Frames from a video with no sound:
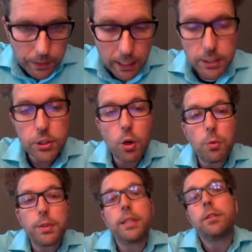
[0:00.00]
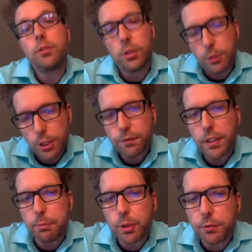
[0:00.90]
So just
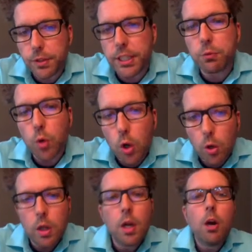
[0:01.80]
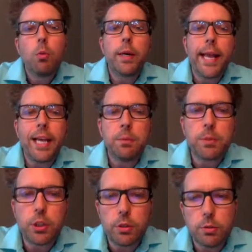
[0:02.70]
very briefly, the enroll would aim
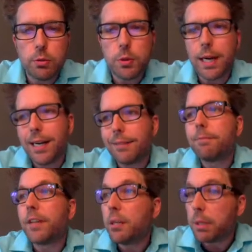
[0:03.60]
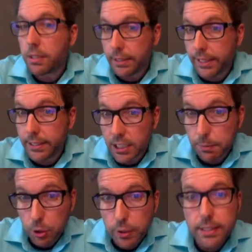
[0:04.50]
to, very much like the
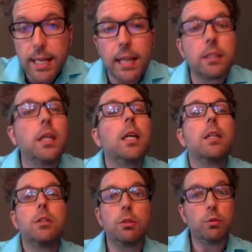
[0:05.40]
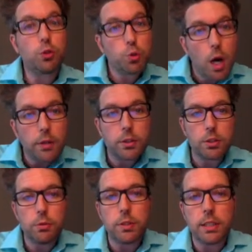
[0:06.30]
anticipatory set, to draw the
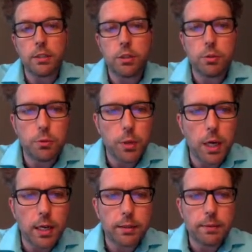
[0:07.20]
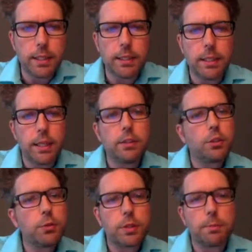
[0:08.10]
students into
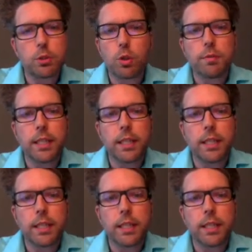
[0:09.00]
some sort of an